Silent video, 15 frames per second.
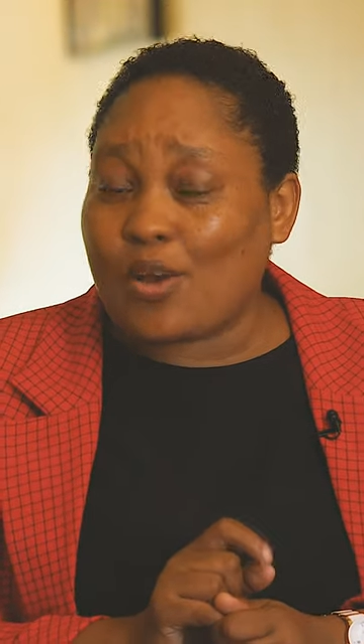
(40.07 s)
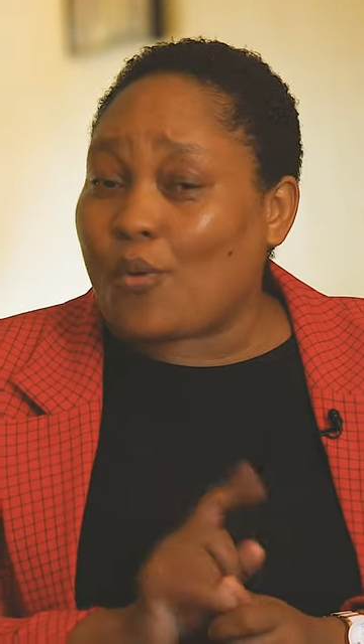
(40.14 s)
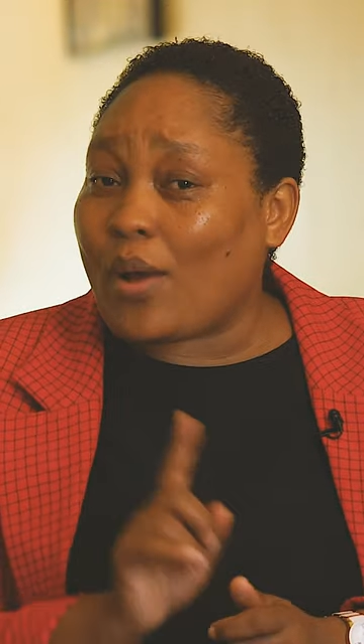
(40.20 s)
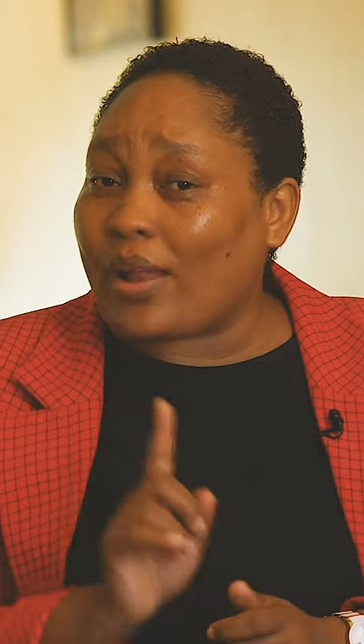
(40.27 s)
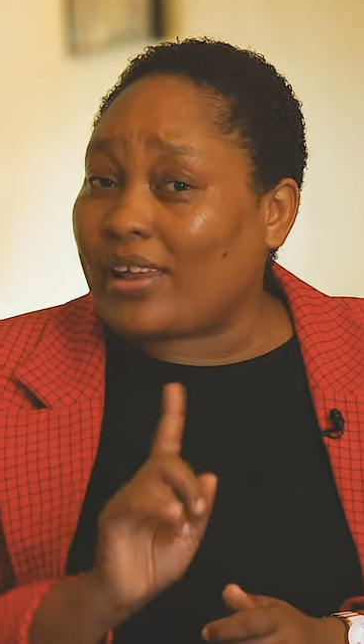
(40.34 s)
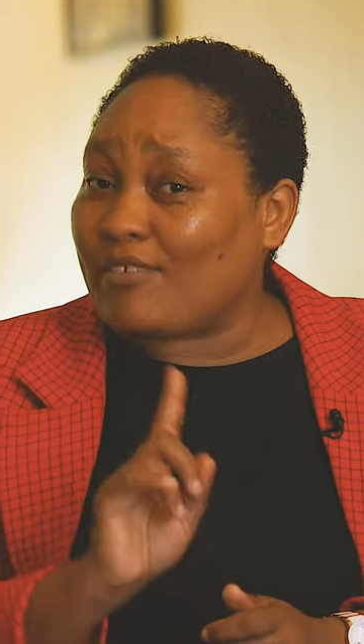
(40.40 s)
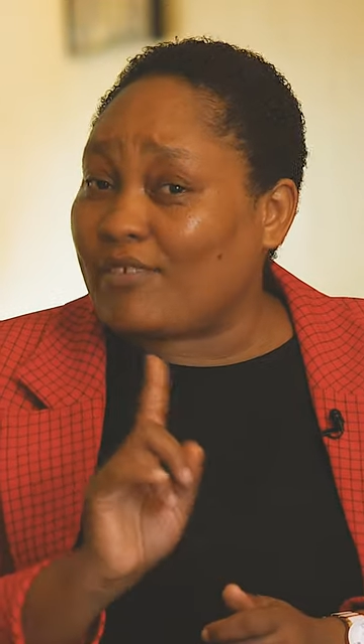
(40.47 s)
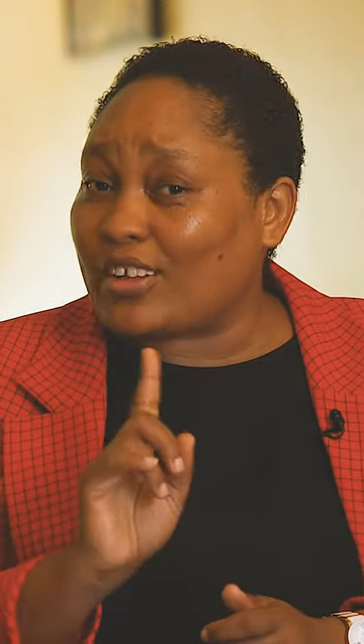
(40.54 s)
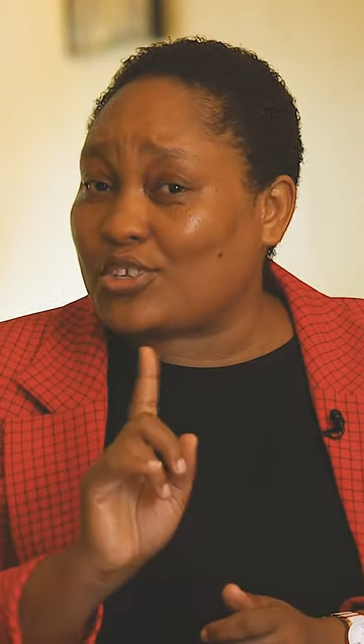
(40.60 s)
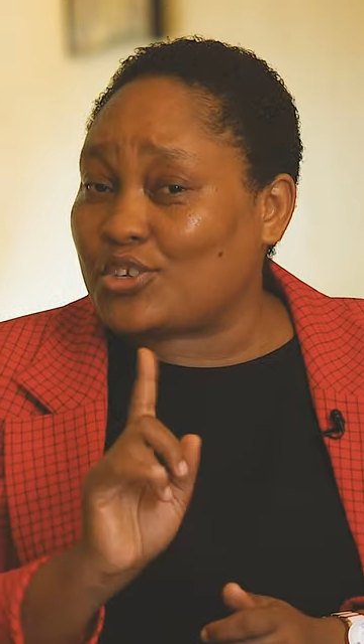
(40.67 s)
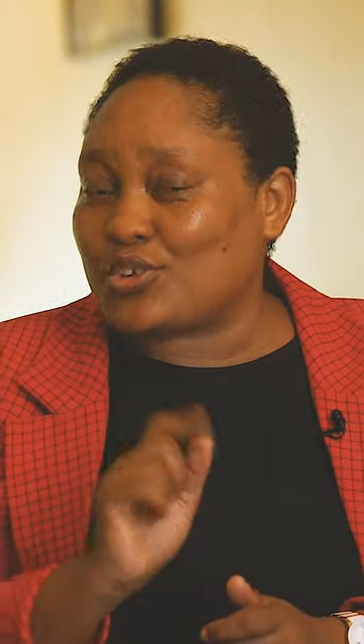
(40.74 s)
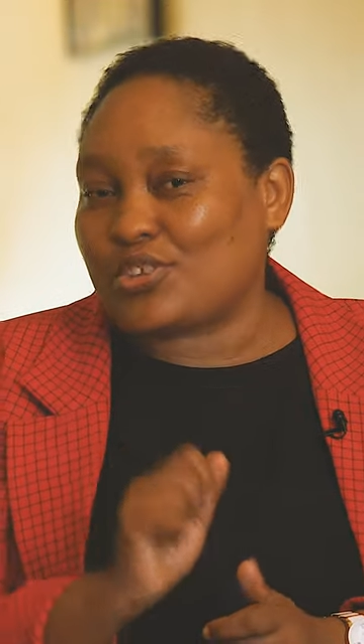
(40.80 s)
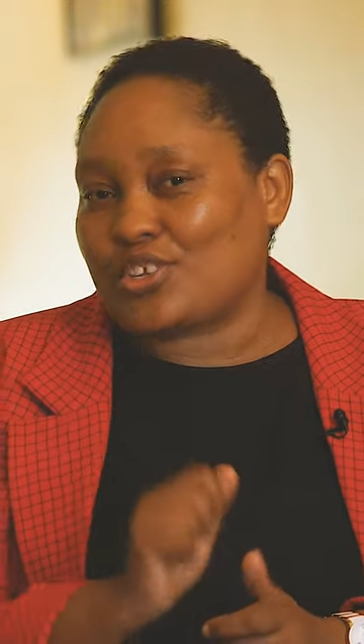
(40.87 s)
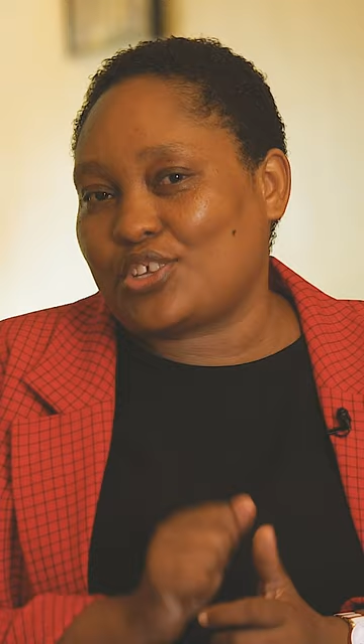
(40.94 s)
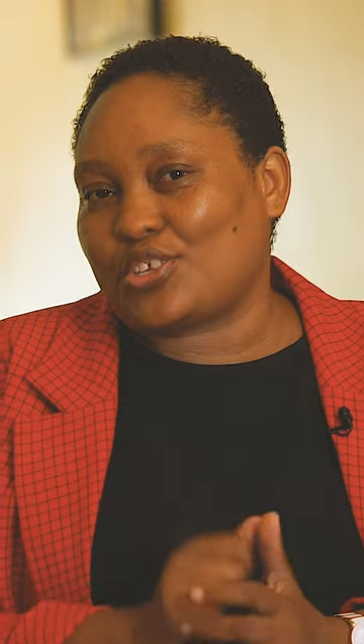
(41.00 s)
were never
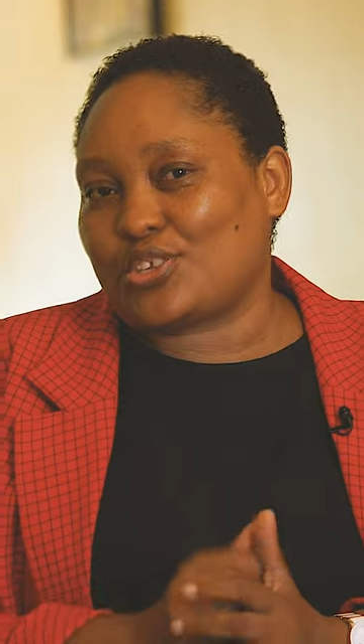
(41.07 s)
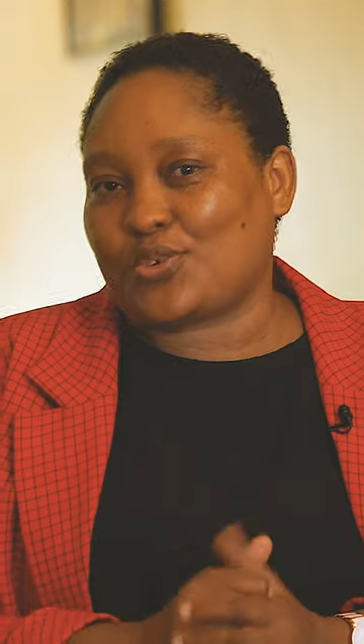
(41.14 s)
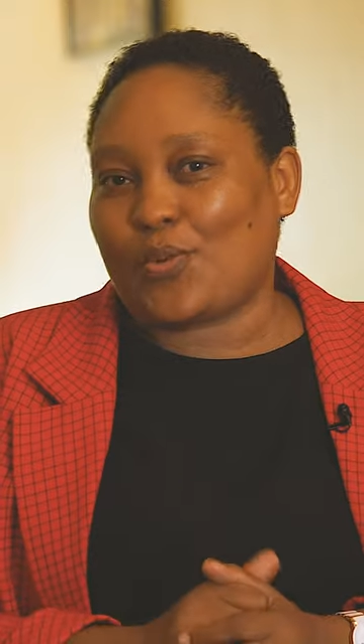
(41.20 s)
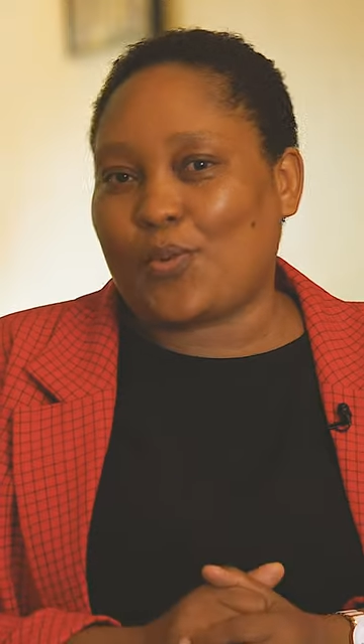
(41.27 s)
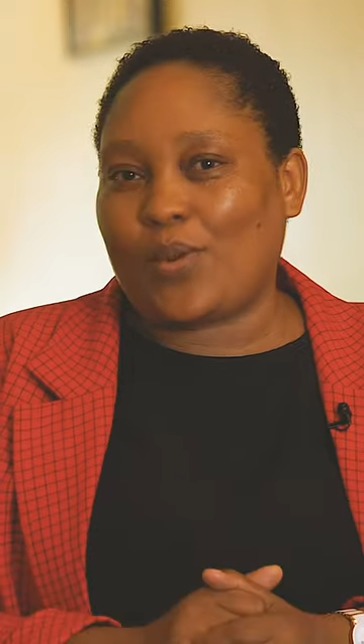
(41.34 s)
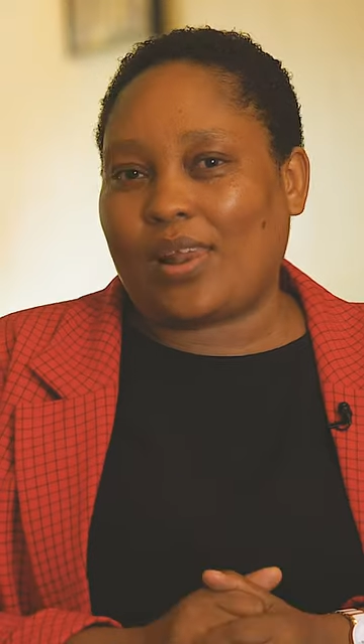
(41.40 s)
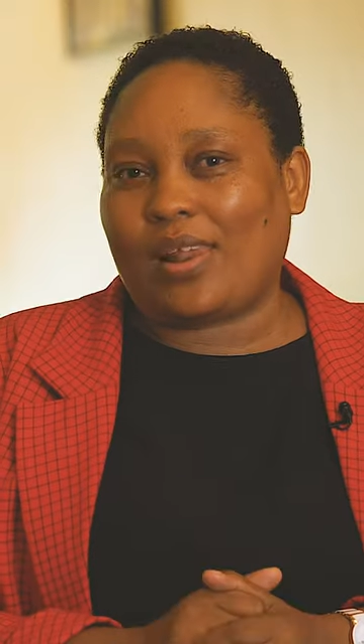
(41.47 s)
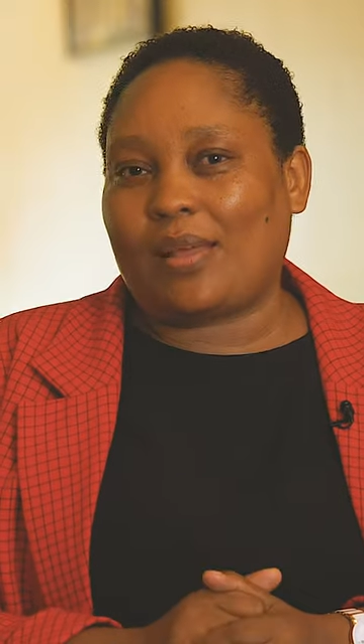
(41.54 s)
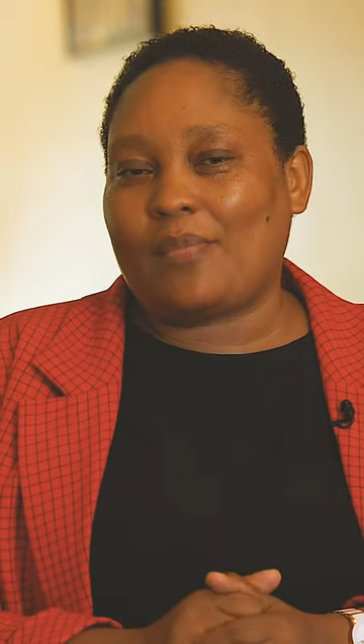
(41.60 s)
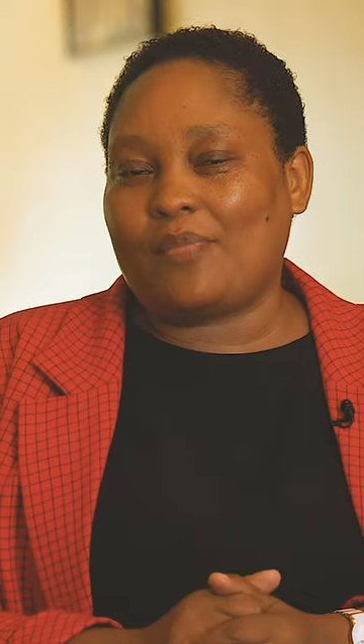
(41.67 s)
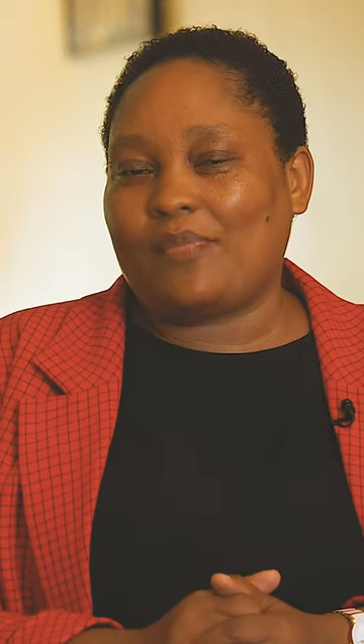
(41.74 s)
taught in school,